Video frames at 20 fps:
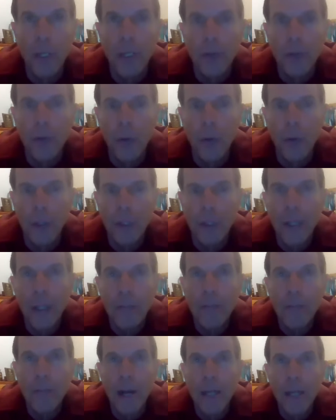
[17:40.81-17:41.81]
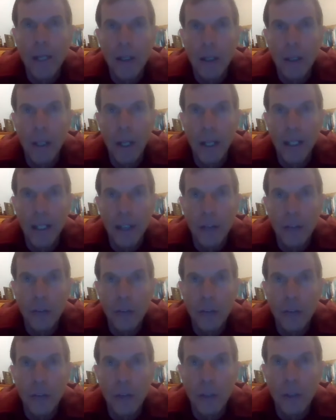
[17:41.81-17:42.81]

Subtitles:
So I love my clients